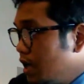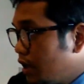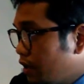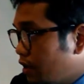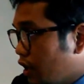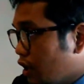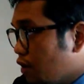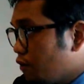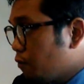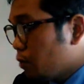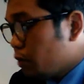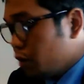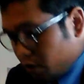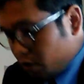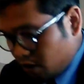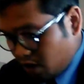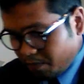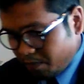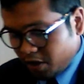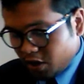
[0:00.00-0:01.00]
Thank you for
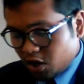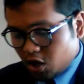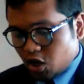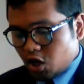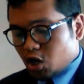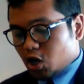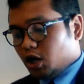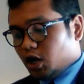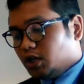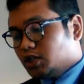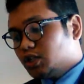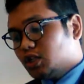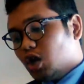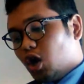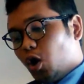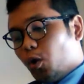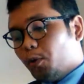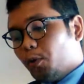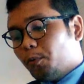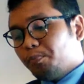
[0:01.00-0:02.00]
coming here.
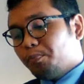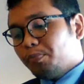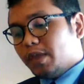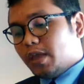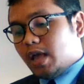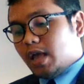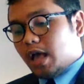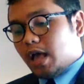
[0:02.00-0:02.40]
So